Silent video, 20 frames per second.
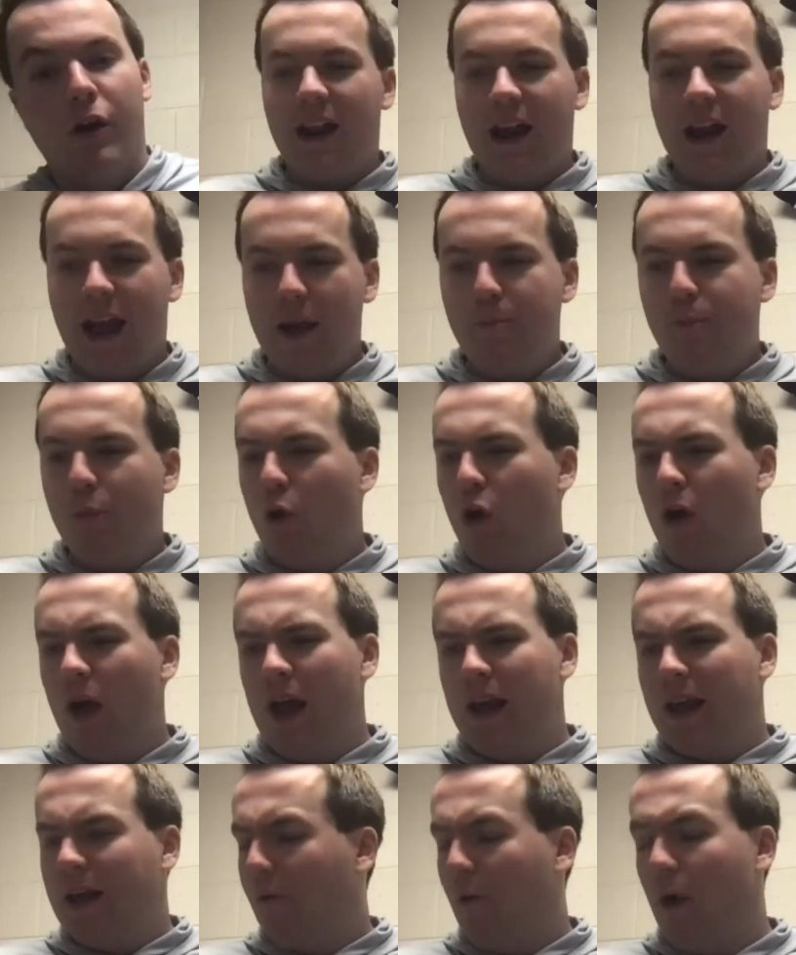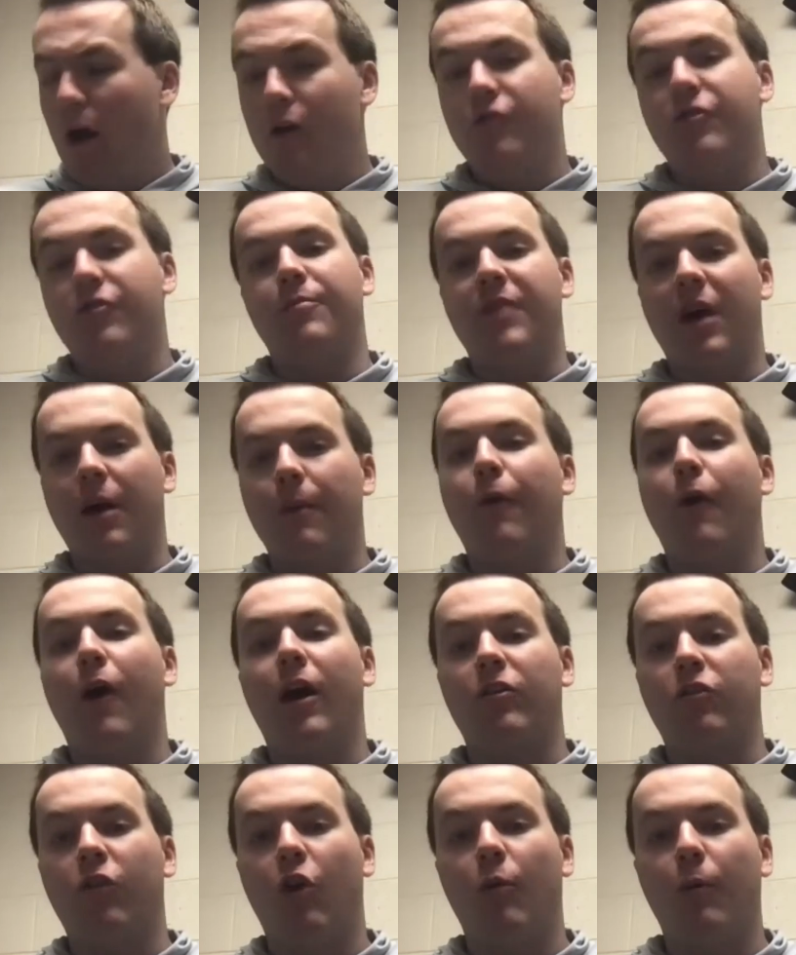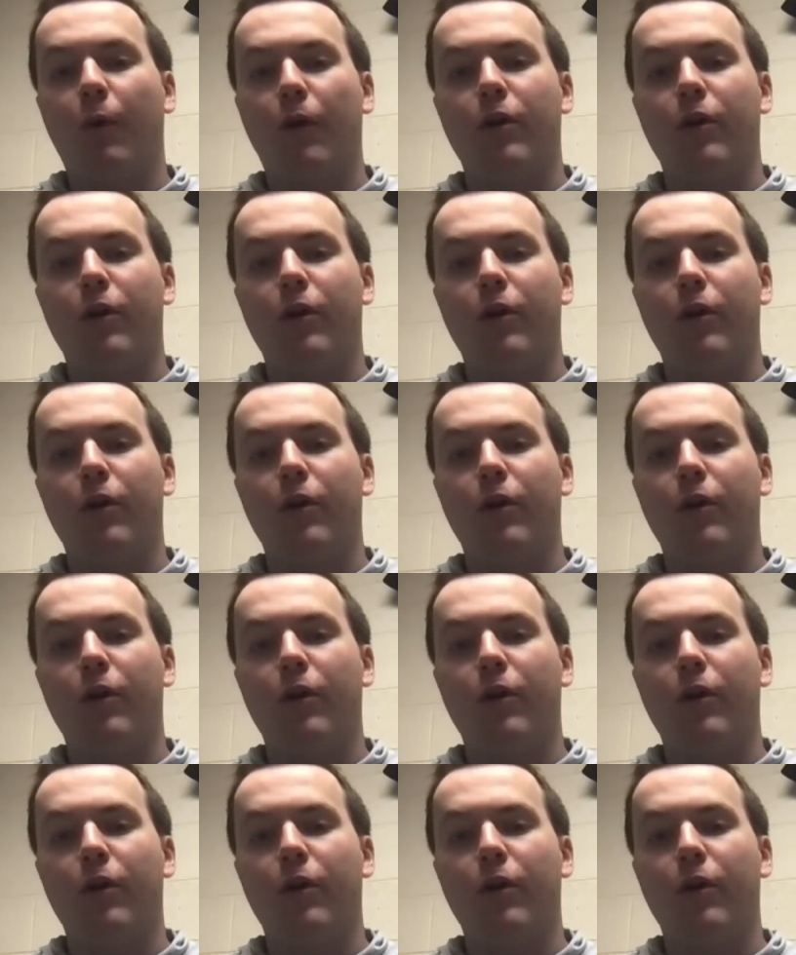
in April, ending around September, October.